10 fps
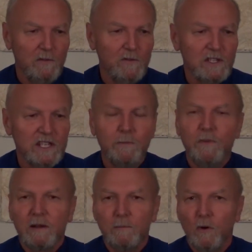for
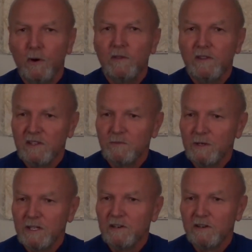something more than this
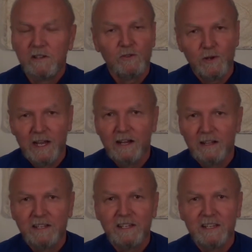material
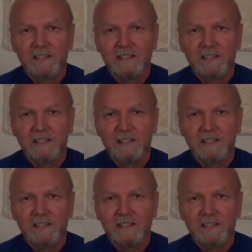reality